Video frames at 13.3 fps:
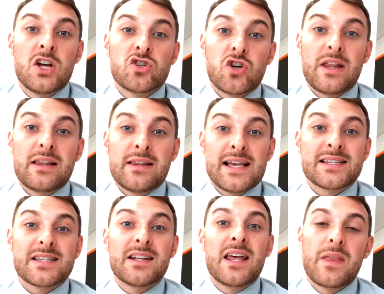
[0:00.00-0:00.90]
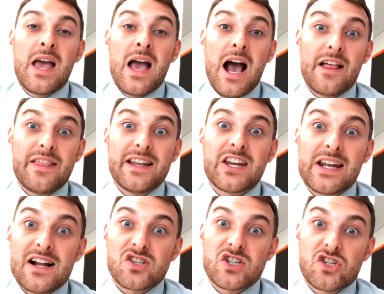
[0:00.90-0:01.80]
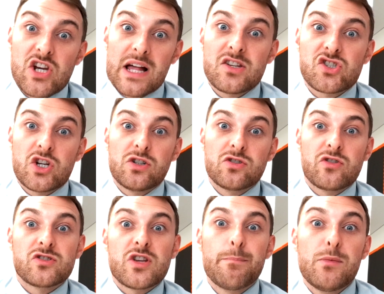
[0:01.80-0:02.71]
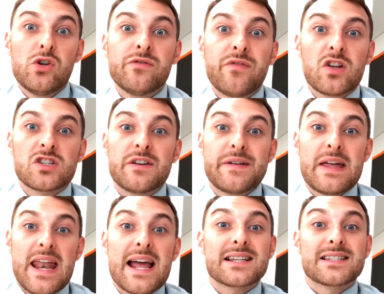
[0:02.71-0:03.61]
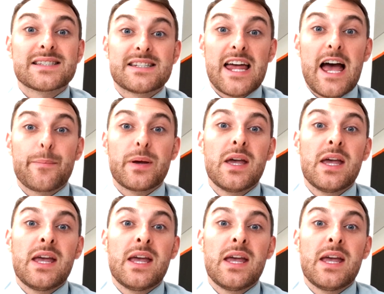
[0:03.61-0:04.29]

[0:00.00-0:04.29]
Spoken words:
during that lesson, and then you can actually challenge children to move on to their next step